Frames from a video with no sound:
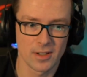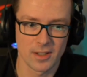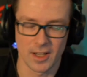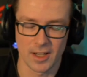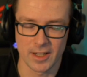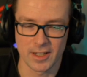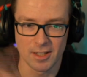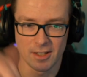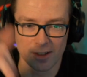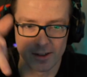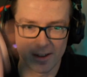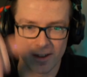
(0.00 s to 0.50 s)
I
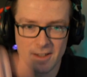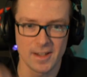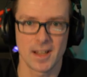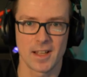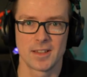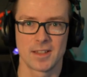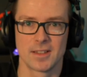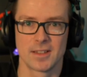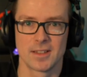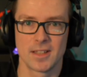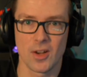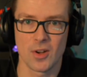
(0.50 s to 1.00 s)
kind of
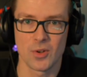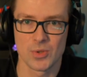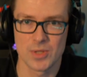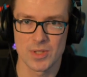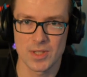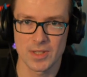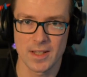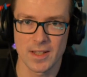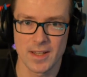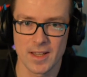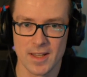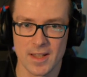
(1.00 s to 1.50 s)
ran
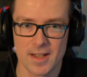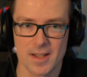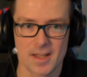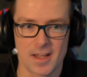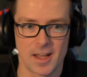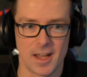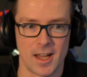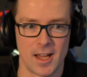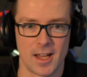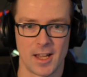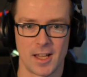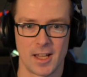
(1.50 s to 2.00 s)
downstairs,
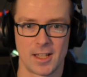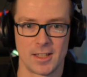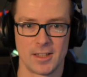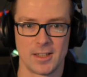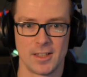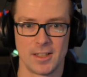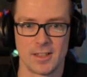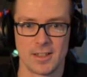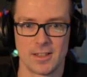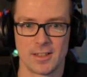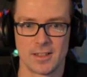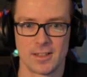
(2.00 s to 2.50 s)
and
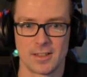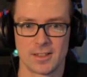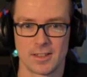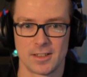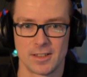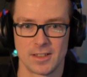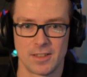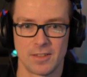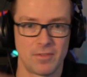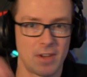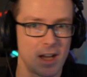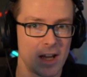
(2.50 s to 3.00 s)
the
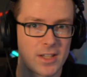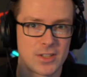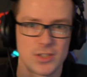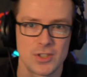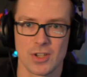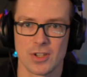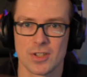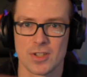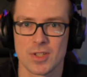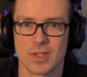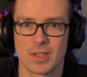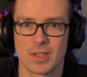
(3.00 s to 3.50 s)
van just